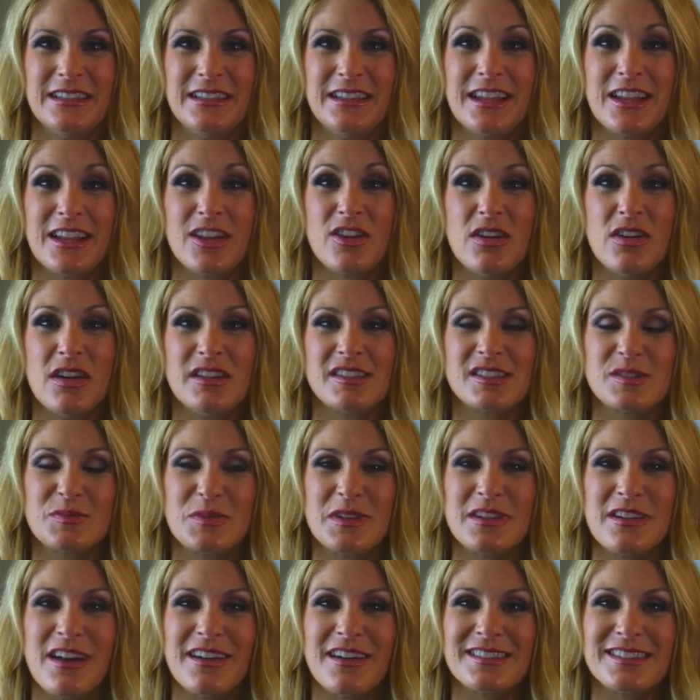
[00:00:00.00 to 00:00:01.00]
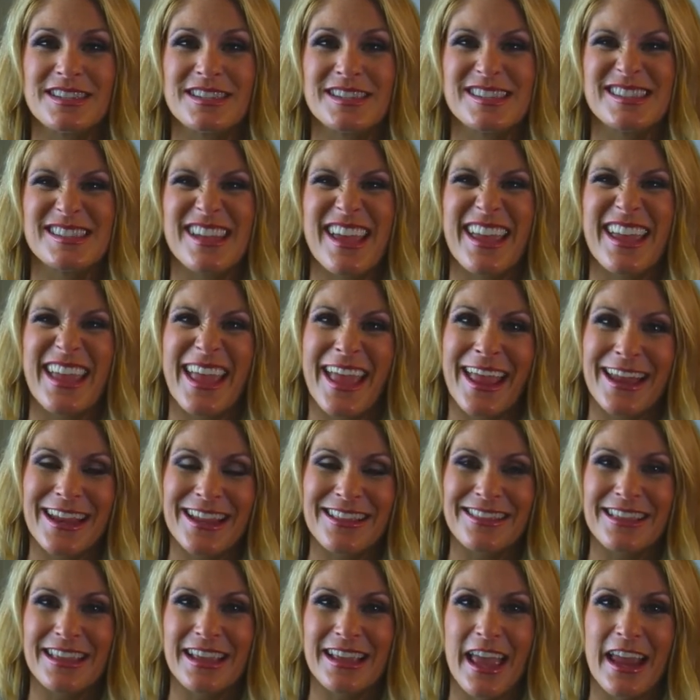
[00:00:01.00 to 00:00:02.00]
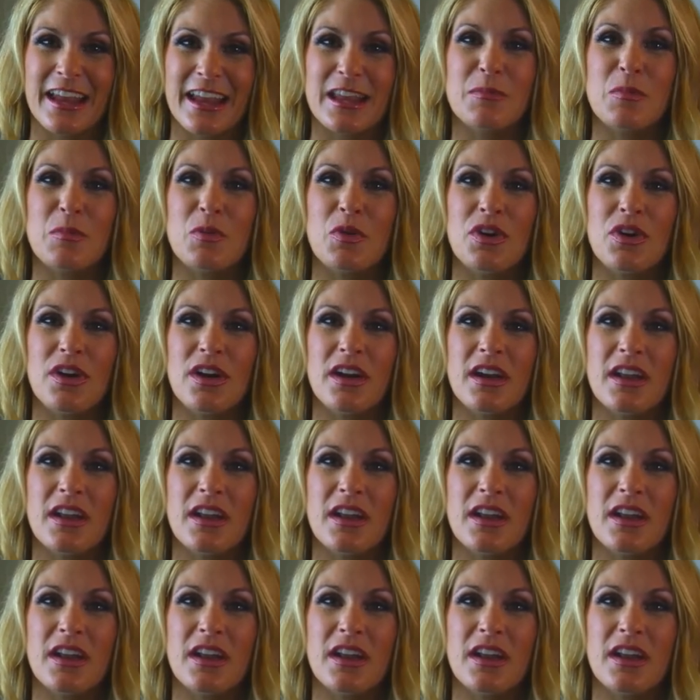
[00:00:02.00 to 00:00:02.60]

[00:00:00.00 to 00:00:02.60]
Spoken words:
that it caused me not to say anything anymore.